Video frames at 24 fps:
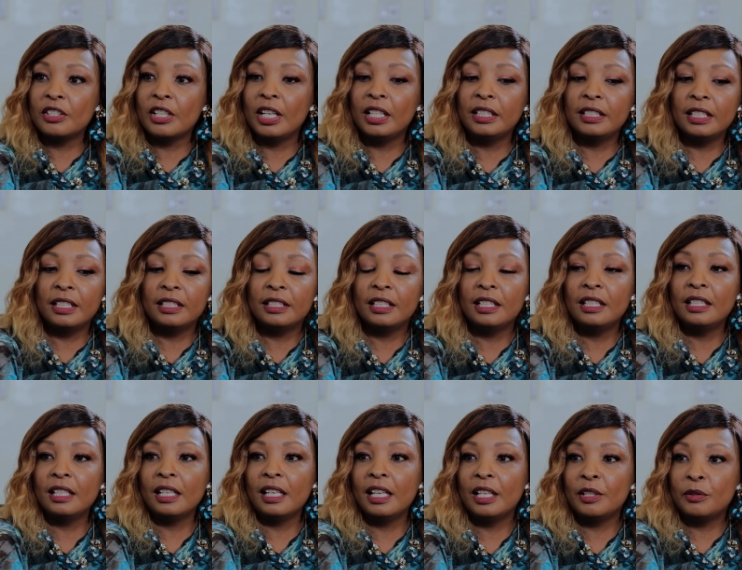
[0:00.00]
child
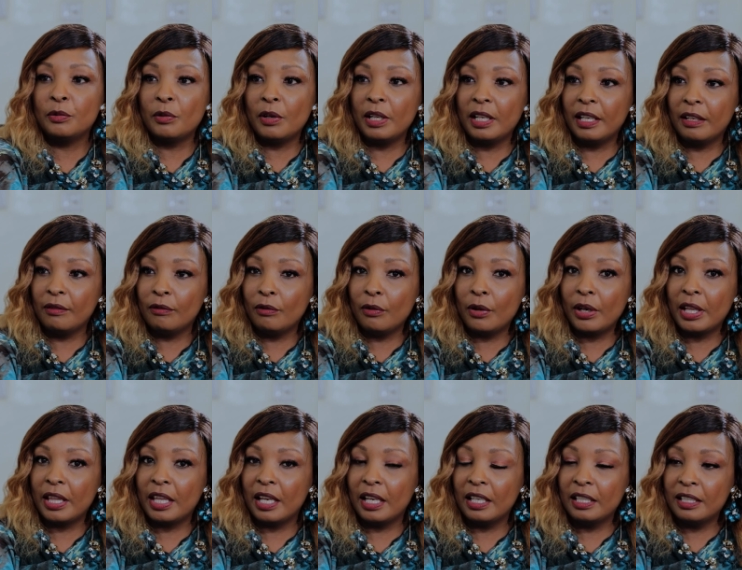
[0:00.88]
until they get to a level
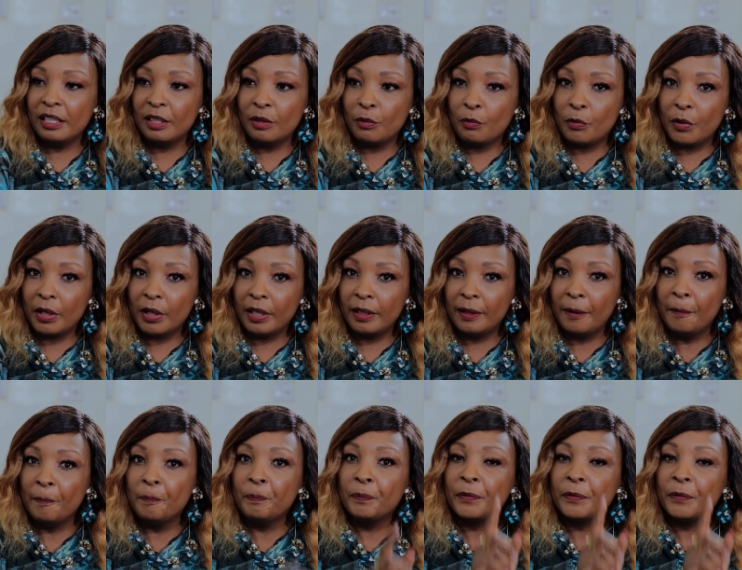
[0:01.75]
where they're eating well.